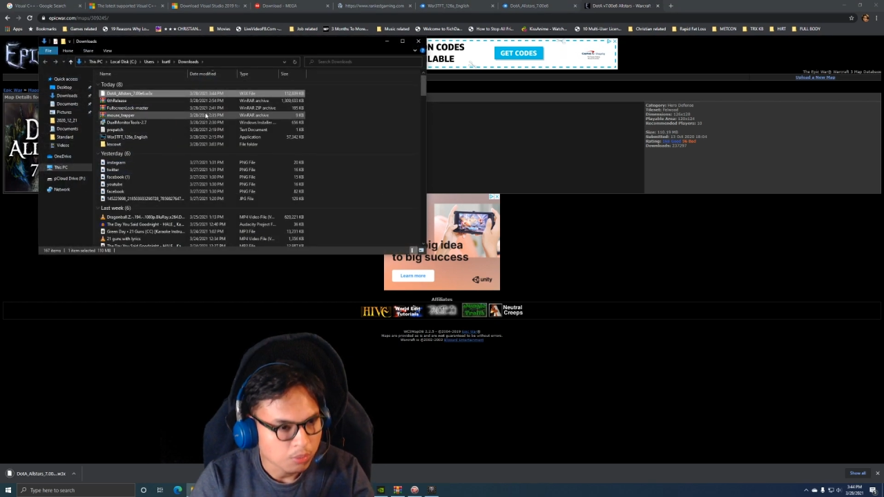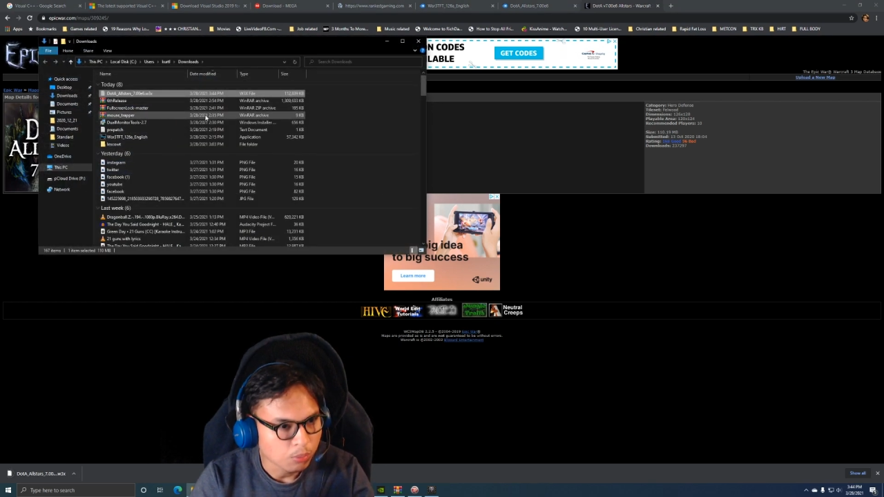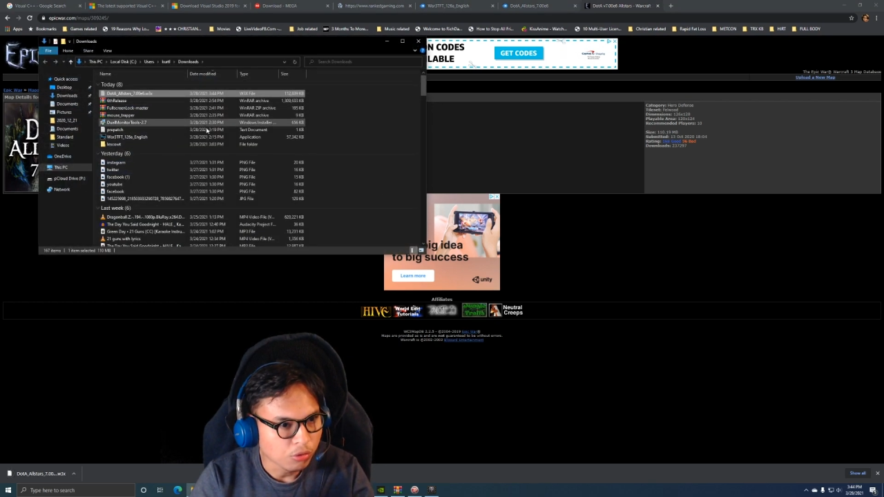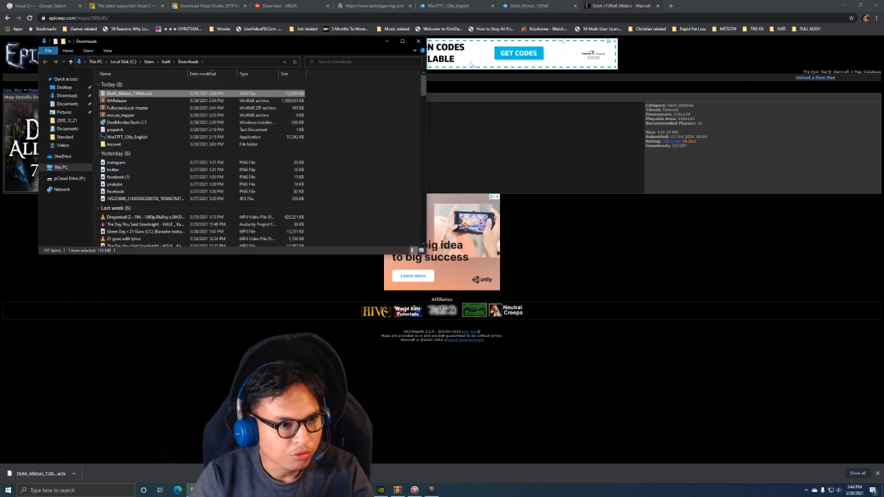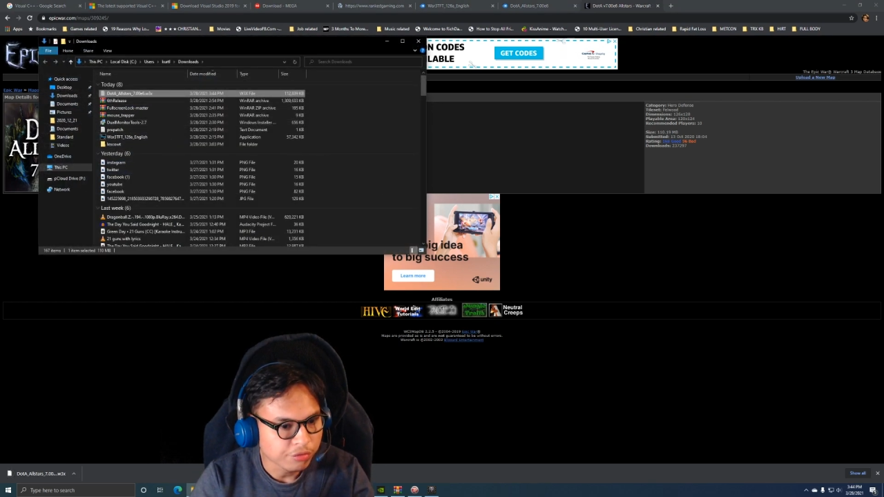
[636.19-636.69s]

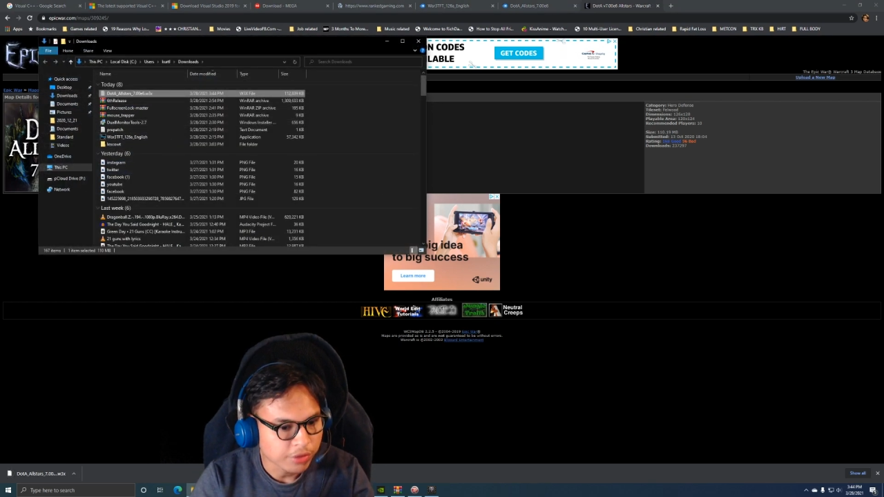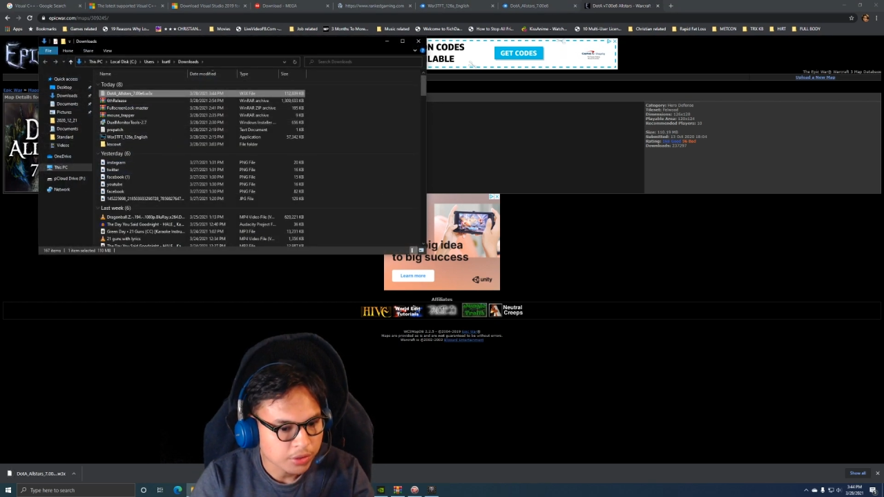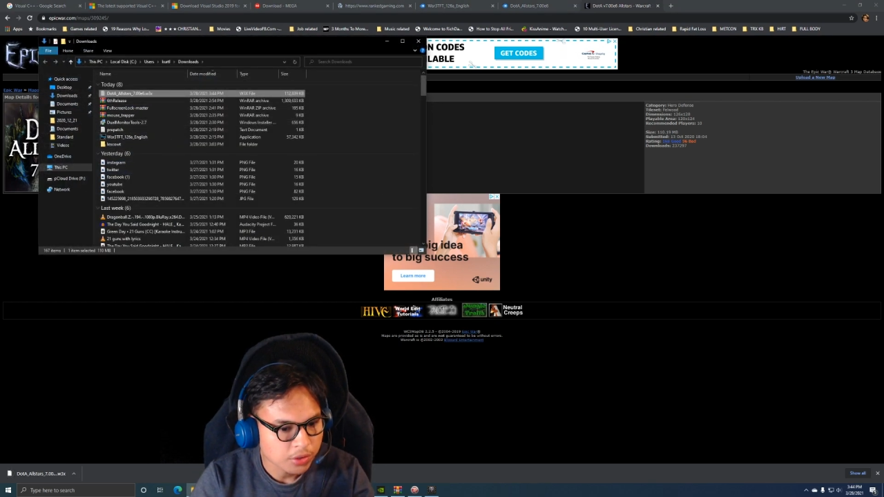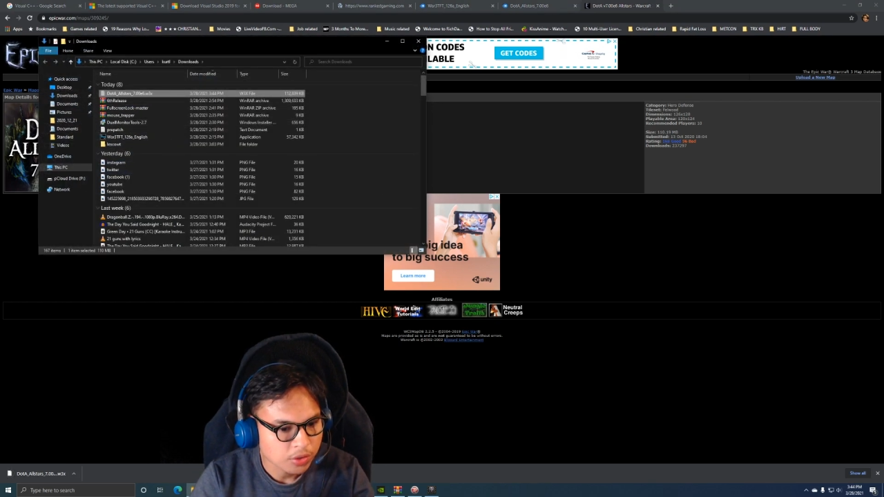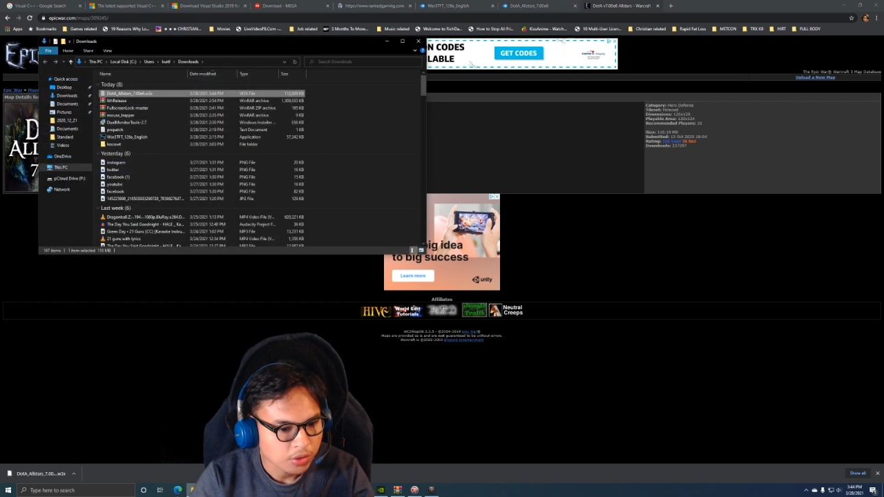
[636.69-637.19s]
move it,